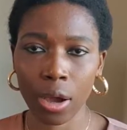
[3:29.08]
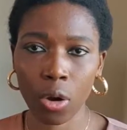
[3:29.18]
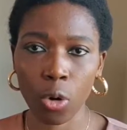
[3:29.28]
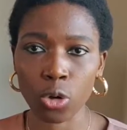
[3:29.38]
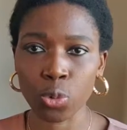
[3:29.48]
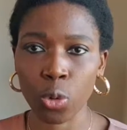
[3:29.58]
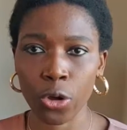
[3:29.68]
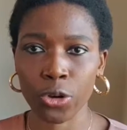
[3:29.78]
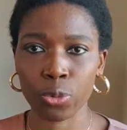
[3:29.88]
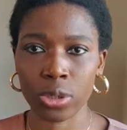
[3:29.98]
cold
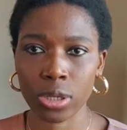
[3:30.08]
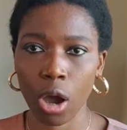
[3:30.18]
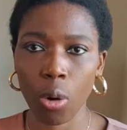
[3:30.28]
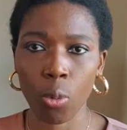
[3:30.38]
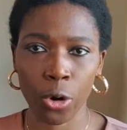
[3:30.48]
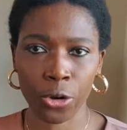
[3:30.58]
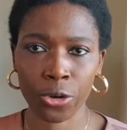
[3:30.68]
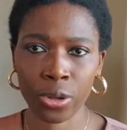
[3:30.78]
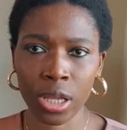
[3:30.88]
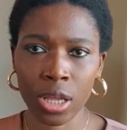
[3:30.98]
water with hot
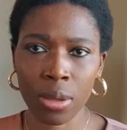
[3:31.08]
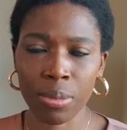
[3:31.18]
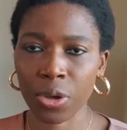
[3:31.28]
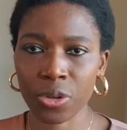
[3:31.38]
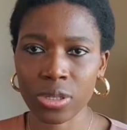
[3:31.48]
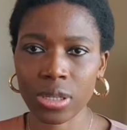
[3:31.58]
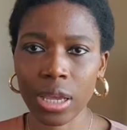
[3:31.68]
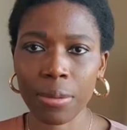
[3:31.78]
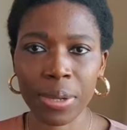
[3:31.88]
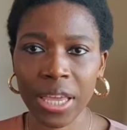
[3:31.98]
water because
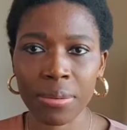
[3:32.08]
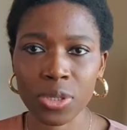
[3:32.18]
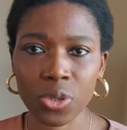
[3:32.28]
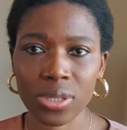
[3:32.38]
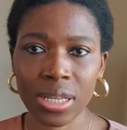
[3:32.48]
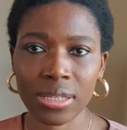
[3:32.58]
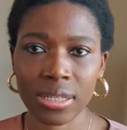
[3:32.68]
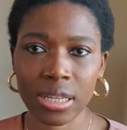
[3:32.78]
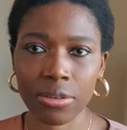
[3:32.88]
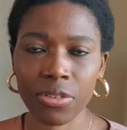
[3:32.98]
it became so
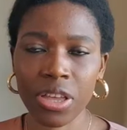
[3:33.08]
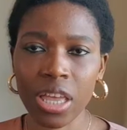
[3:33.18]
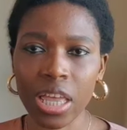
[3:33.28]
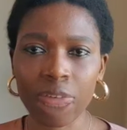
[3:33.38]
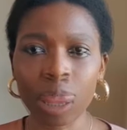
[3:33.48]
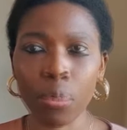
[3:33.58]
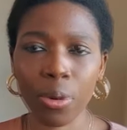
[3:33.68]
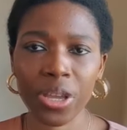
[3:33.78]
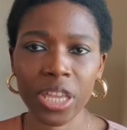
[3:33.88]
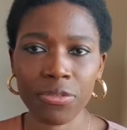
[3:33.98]
sensitive. Even
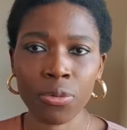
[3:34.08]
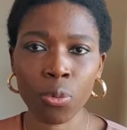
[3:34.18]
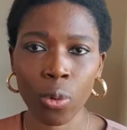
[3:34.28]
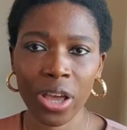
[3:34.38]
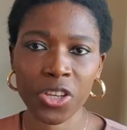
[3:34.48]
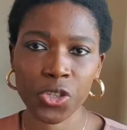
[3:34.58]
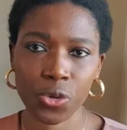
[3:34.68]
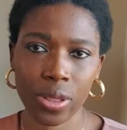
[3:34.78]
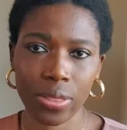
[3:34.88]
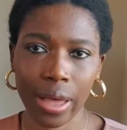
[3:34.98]
while
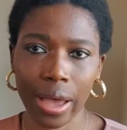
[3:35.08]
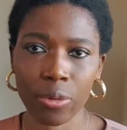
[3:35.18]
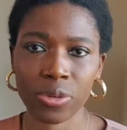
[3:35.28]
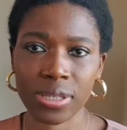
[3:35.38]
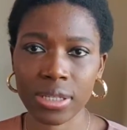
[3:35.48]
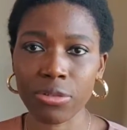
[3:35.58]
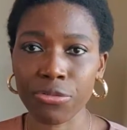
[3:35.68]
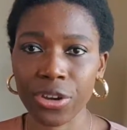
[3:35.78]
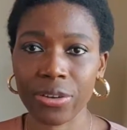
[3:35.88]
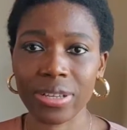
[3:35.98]
doing that, I was still
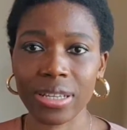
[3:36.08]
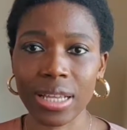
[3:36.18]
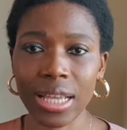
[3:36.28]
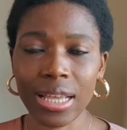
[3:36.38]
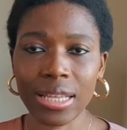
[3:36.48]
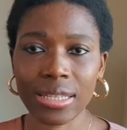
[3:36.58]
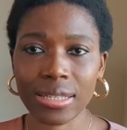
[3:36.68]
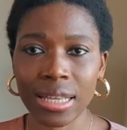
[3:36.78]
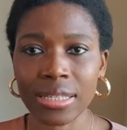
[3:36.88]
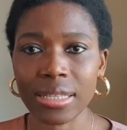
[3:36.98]
very
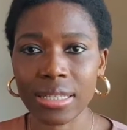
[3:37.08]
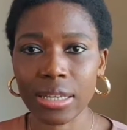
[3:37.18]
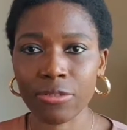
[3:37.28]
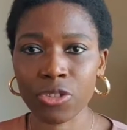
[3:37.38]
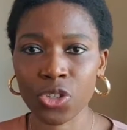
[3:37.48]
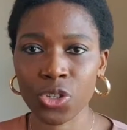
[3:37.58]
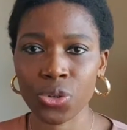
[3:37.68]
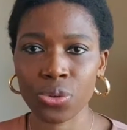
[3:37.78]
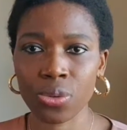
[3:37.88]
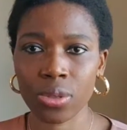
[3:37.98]
sensitive
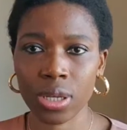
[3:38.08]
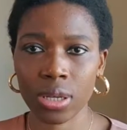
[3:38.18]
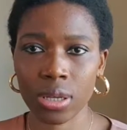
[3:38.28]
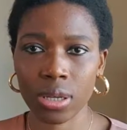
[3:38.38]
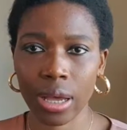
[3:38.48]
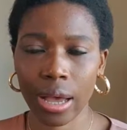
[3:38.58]
to the